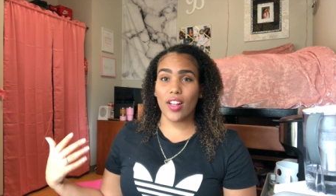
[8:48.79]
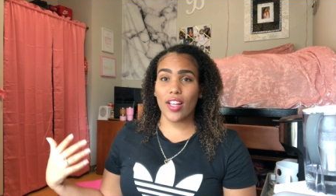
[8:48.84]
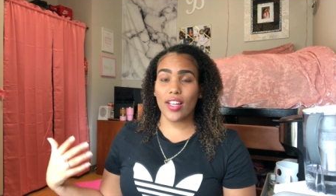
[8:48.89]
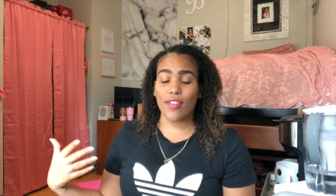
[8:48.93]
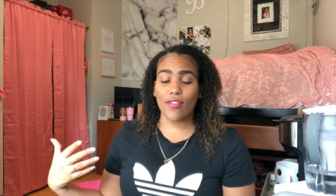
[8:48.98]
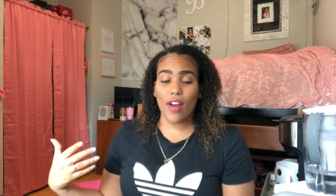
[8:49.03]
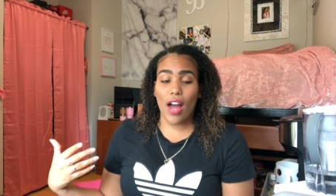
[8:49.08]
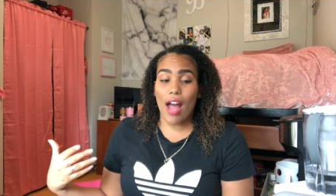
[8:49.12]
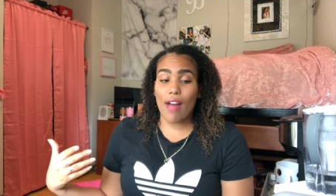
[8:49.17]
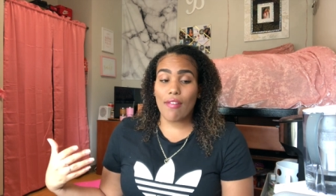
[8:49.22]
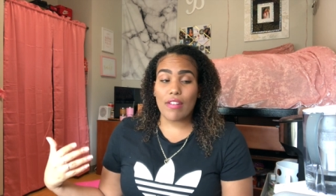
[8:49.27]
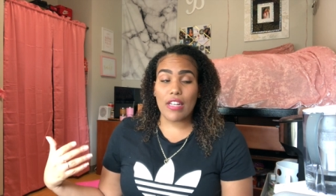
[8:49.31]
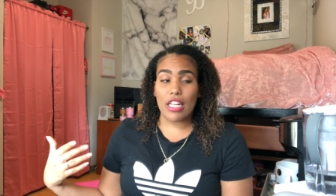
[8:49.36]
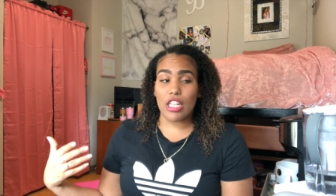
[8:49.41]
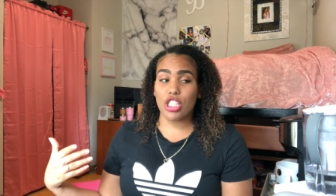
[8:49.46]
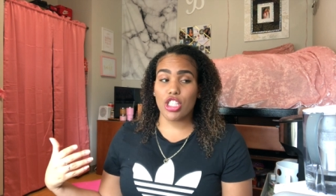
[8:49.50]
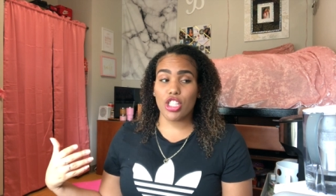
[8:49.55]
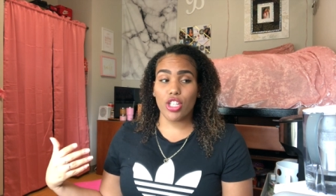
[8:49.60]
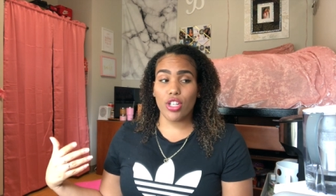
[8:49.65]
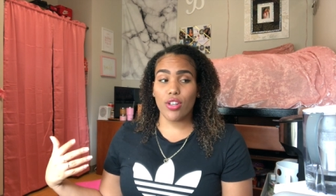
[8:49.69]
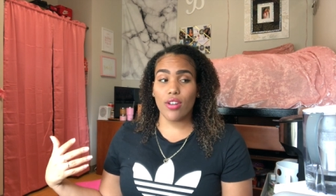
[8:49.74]
Like if I have an
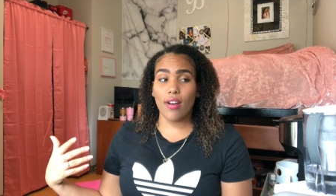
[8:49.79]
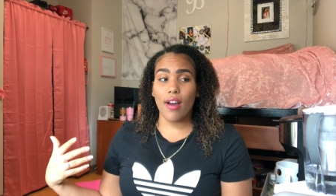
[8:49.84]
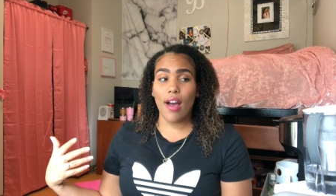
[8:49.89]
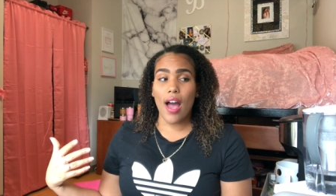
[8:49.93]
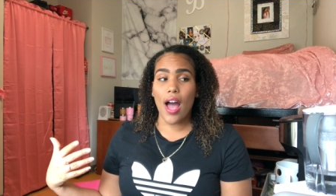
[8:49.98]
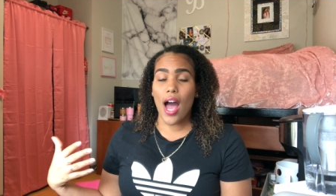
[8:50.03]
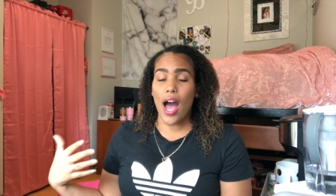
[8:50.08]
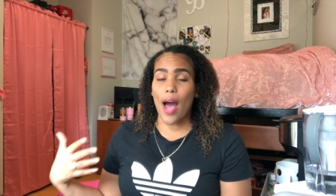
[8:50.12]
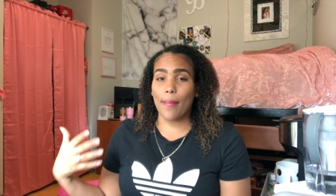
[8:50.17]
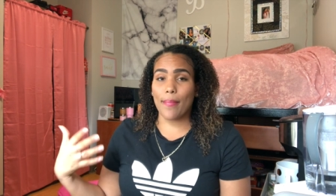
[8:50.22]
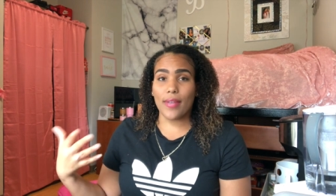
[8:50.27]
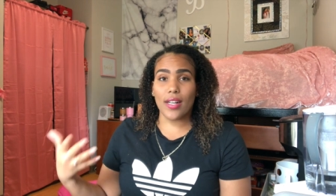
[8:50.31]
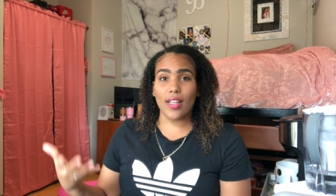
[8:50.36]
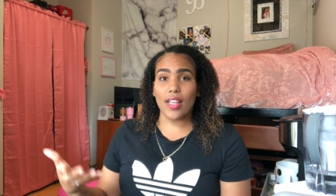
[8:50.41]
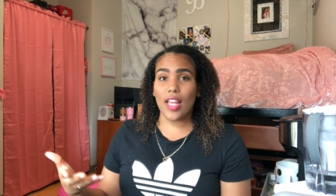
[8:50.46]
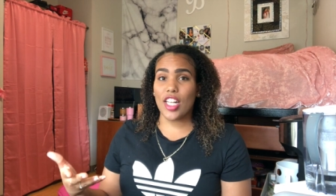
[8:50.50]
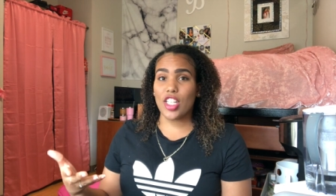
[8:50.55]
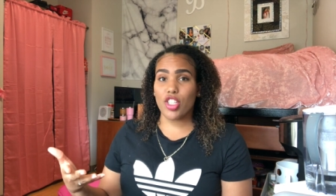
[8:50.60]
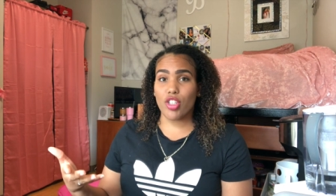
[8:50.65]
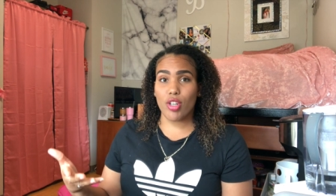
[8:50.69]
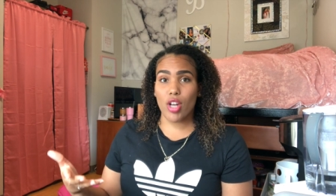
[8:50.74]
issue, I'm gonna
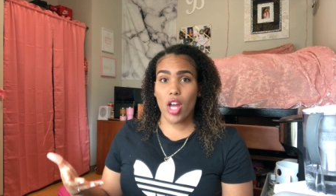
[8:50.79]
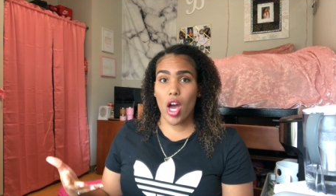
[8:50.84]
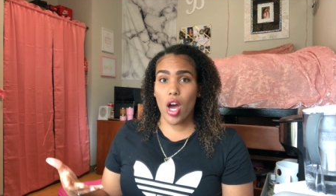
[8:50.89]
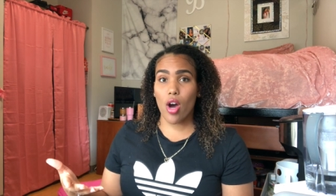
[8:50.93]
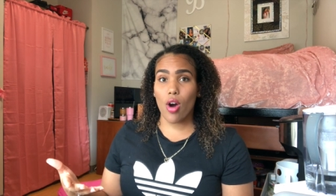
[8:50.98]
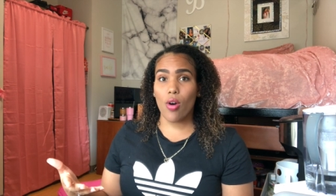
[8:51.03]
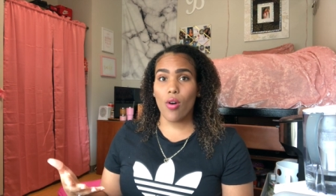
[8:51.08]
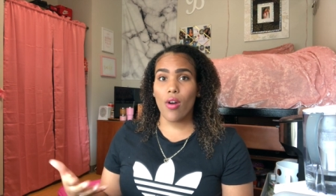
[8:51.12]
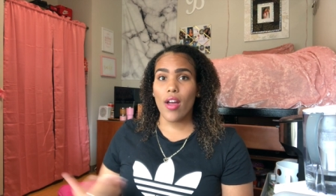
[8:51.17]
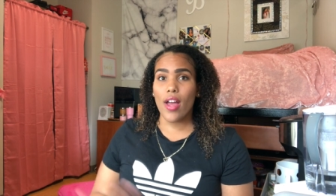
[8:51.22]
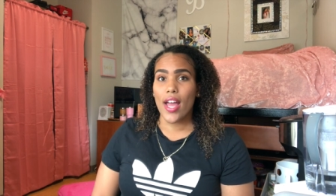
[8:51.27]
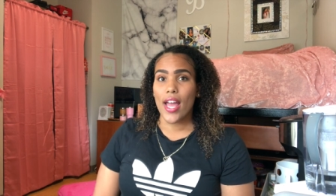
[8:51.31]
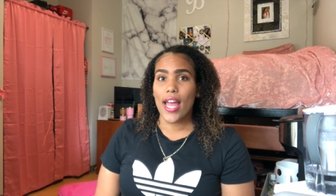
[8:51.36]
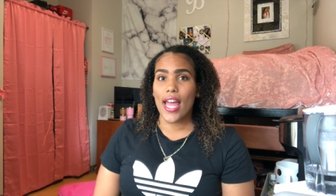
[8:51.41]
let you know.